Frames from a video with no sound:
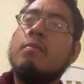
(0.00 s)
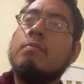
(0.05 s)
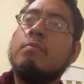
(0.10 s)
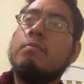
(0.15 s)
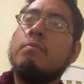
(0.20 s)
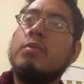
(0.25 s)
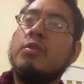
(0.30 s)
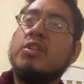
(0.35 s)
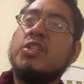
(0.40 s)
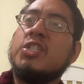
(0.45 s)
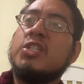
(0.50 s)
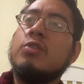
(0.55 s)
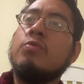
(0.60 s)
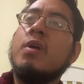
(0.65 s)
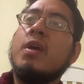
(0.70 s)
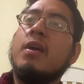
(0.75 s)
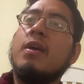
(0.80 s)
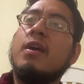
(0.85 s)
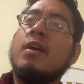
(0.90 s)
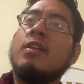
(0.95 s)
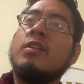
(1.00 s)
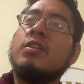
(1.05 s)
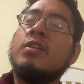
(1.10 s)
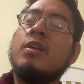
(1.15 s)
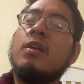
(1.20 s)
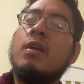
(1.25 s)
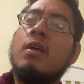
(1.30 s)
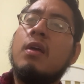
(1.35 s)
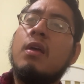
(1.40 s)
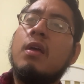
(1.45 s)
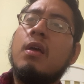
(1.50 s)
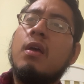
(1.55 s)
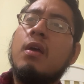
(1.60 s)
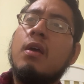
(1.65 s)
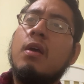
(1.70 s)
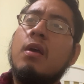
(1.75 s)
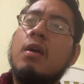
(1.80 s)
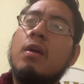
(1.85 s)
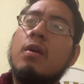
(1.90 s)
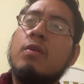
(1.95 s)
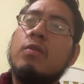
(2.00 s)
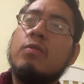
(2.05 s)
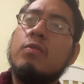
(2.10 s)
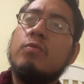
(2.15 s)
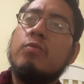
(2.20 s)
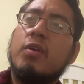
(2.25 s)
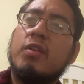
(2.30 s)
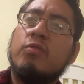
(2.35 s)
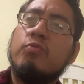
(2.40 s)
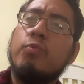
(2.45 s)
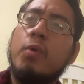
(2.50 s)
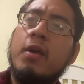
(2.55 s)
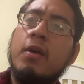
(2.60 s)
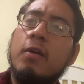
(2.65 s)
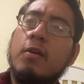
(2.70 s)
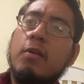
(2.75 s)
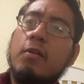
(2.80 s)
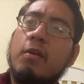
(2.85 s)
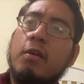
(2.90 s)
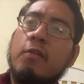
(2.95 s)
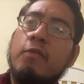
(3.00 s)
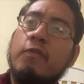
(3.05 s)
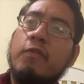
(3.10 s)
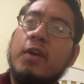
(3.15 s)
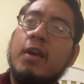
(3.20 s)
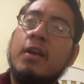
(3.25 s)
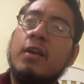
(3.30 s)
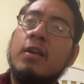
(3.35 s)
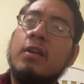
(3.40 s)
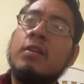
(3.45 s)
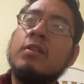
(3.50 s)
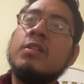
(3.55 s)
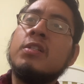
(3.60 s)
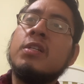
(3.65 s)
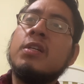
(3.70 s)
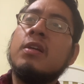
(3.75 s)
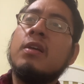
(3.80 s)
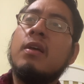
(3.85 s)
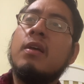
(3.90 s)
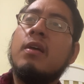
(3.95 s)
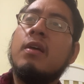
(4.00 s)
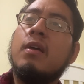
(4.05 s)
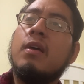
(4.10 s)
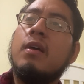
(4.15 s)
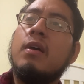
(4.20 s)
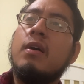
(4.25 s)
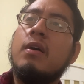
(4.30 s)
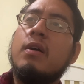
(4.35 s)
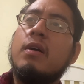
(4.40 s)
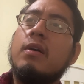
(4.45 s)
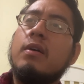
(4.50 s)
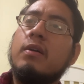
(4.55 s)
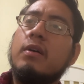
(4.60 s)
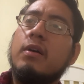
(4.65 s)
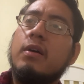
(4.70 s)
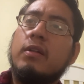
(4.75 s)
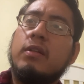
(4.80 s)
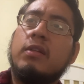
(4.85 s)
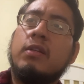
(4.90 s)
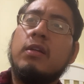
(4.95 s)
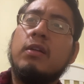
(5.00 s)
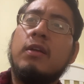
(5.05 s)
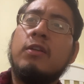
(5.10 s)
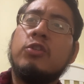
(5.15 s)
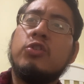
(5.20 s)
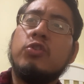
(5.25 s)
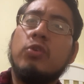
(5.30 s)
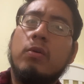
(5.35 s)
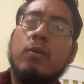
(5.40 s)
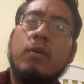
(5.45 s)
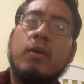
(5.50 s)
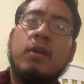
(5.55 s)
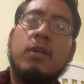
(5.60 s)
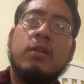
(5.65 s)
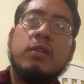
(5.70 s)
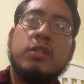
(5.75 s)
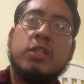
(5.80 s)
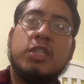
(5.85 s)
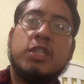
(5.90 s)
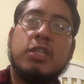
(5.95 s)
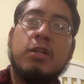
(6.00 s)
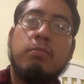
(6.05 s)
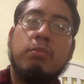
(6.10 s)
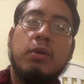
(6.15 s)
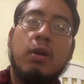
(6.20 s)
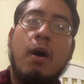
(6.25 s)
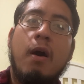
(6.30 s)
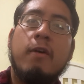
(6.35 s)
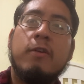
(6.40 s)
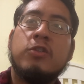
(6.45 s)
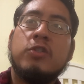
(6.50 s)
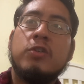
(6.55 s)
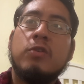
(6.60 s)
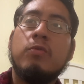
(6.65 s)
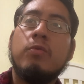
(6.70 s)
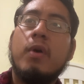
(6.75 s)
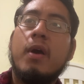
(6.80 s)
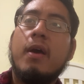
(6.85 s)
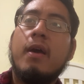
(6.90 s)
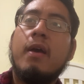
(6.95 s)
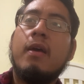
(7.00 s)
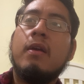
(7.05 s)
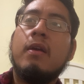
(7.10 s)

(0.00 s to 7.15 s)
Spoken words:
pursuing it with weary feet until it joins some larger way